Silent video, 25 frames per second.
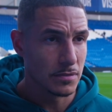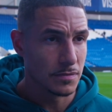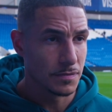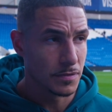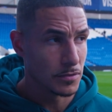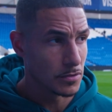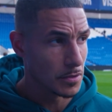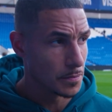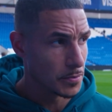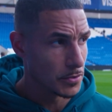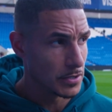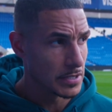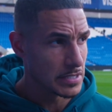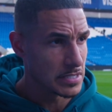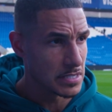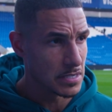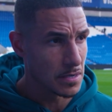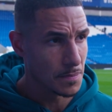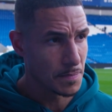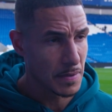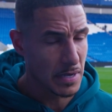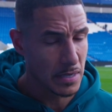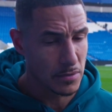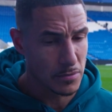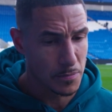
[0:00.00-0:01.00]
I thought the boys at
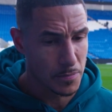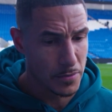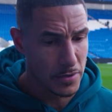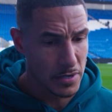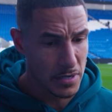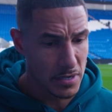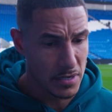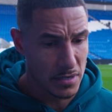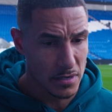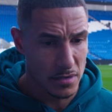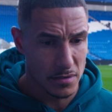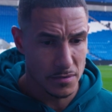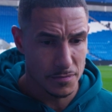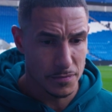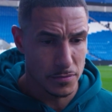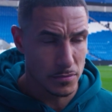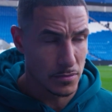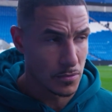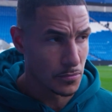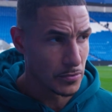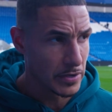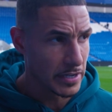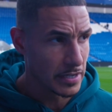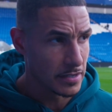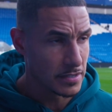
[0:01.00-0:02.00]
the back were brilliant. I thought
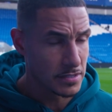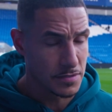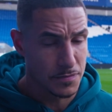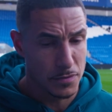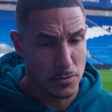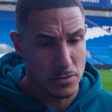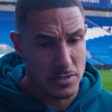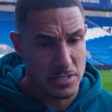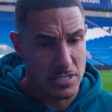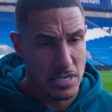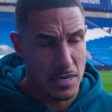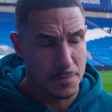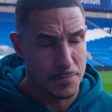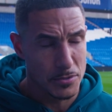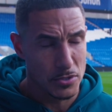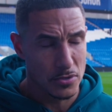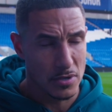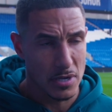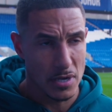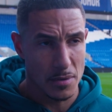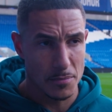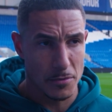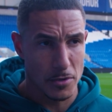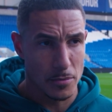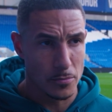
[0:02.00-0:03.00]
the wingers, thought the subs who
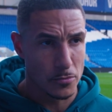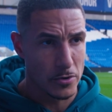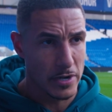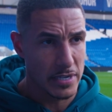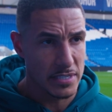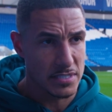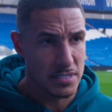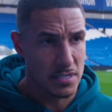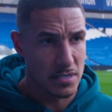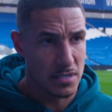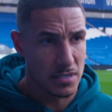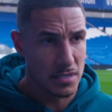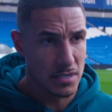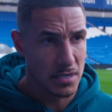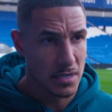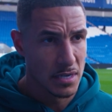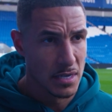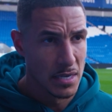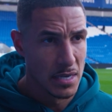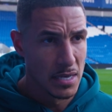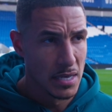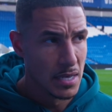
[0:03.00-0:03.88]
come on were excellent.